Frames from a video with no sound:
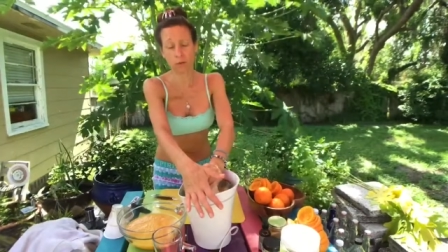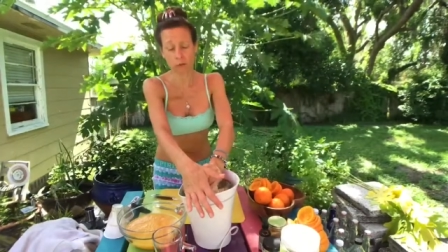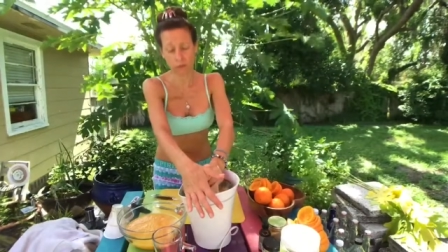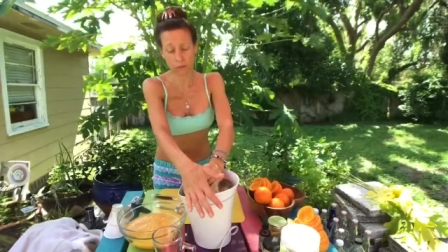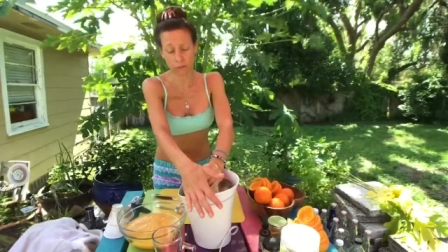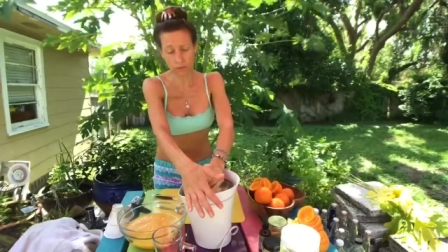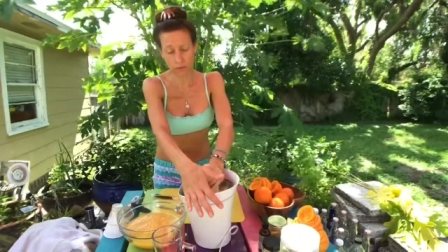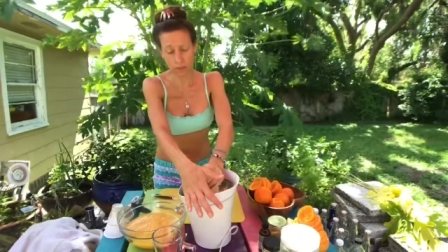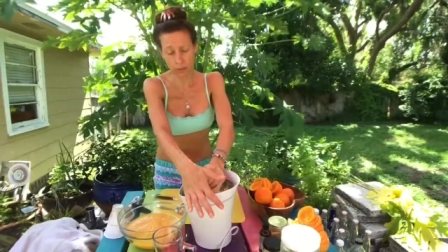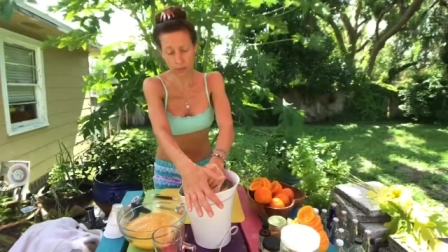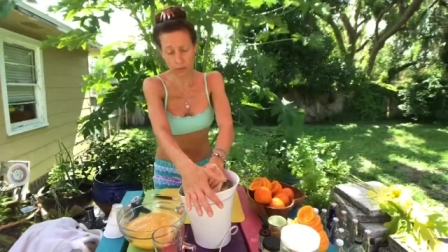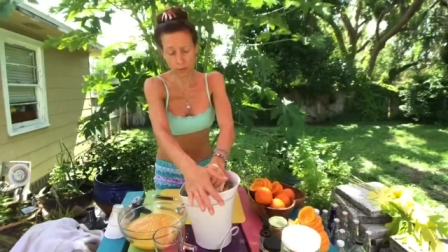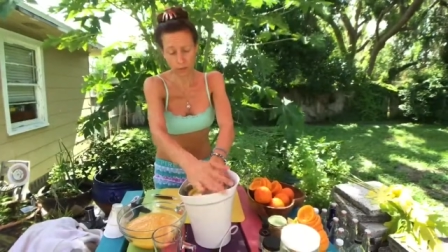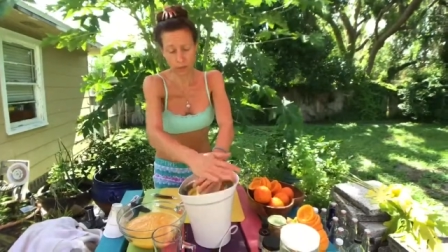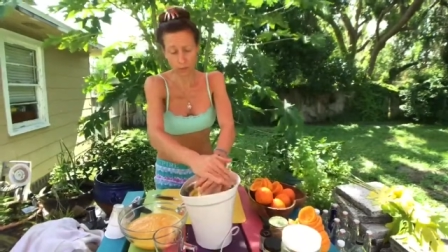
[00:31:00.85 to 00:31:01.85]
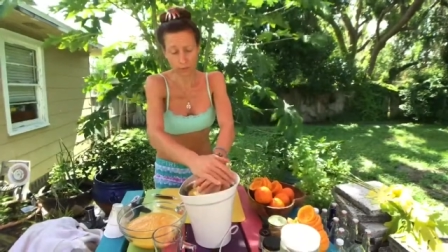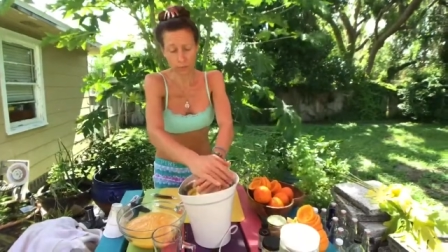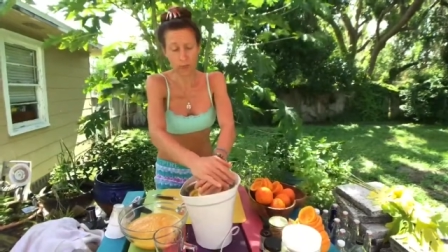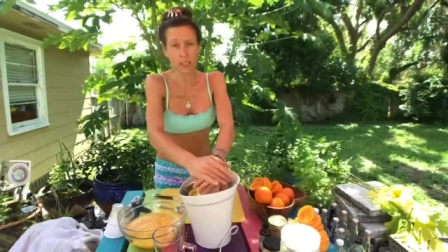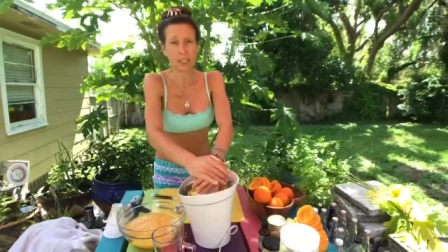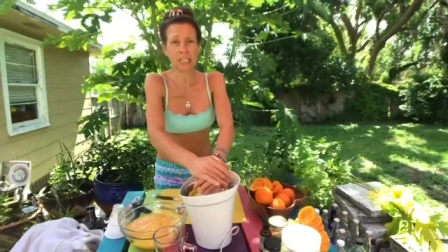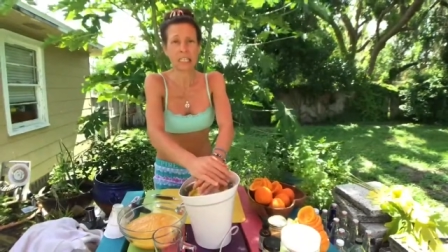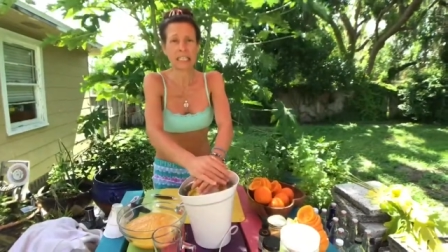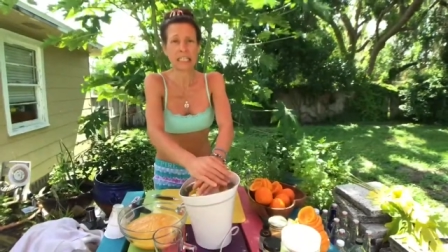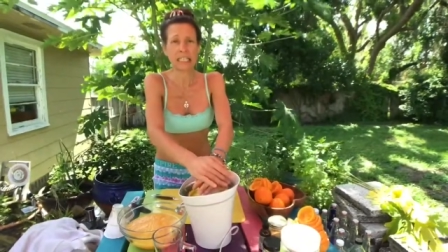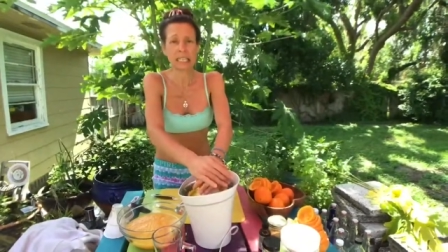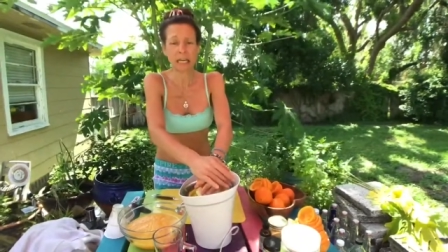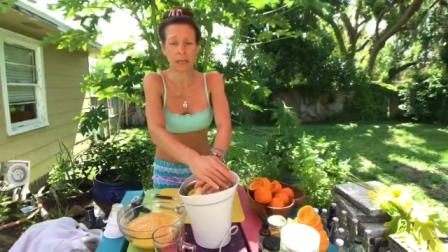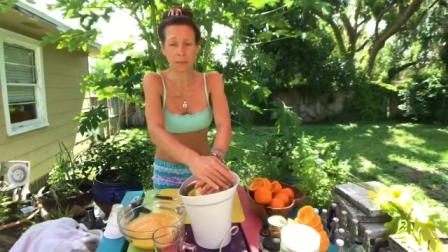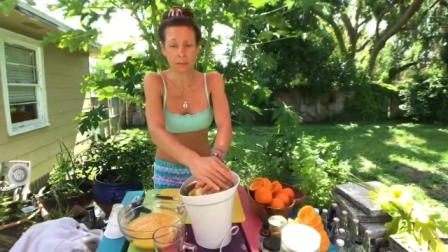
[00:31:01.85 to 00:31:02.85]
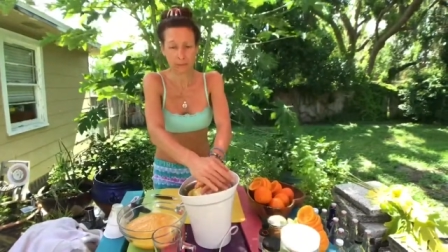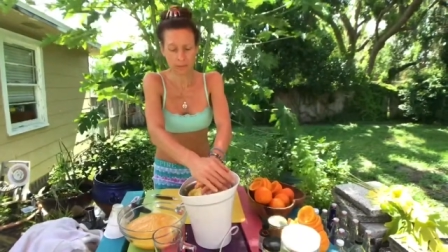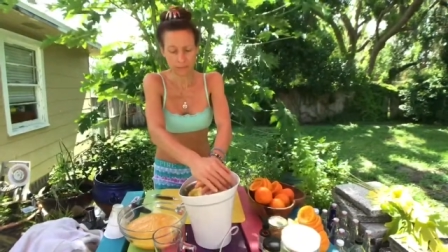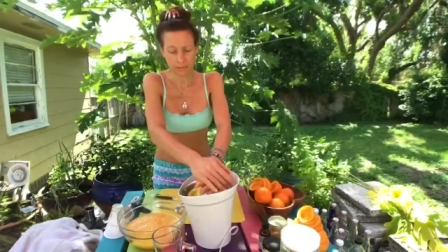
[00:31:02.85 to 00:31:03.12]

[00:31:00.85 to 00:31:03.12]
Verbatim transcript: won't hurt. We'll clean up.